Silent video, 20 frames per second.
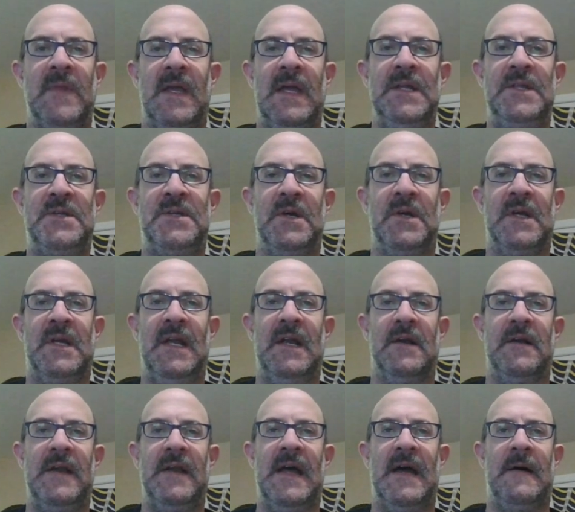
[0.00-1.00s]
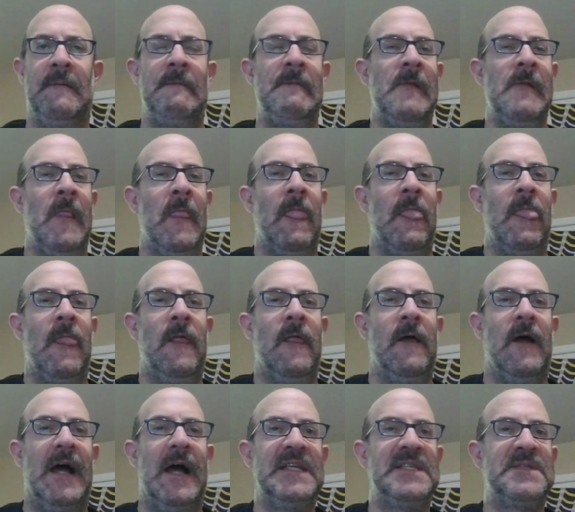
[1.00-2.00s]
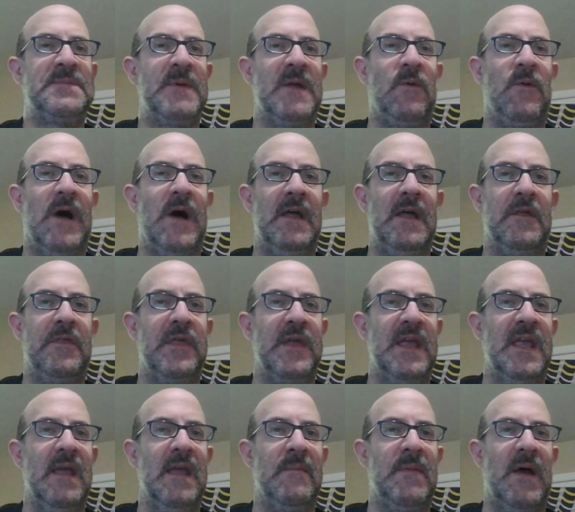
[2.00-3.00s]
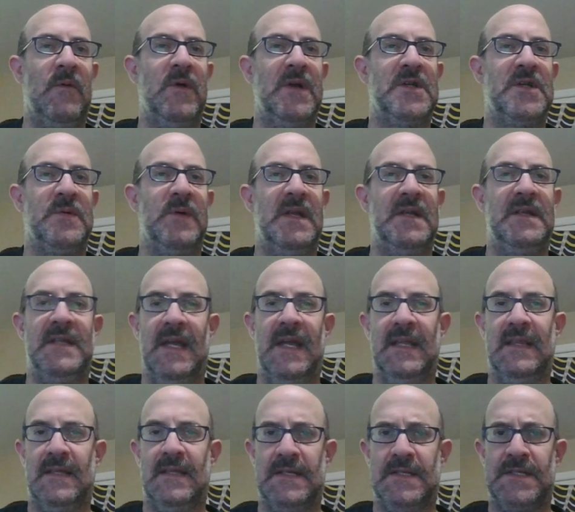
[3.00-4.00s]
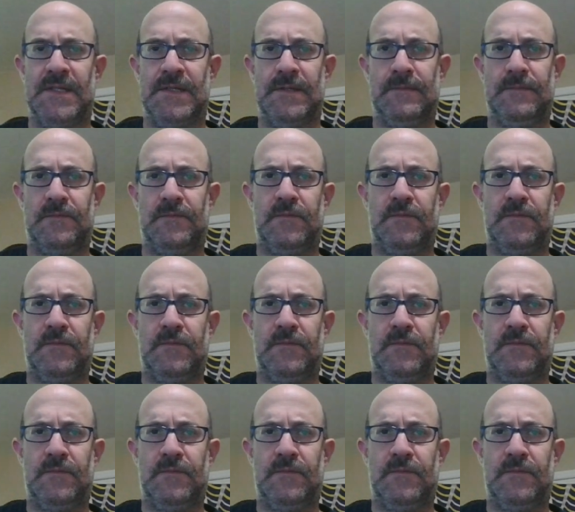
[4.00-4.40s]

He took here. Now, I spent a while thinking about which way to take this.